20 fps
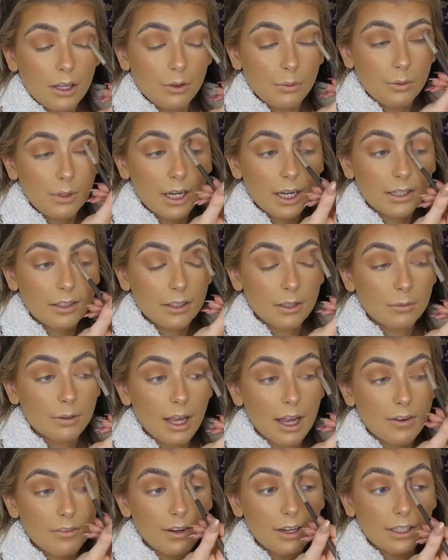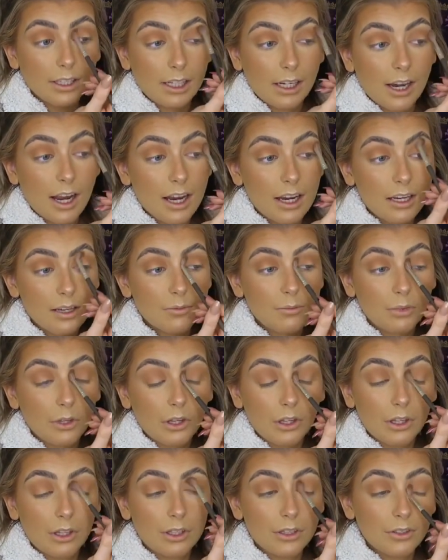we end up getting ready late
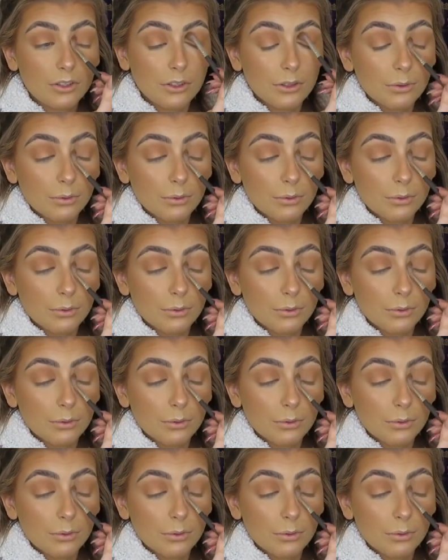because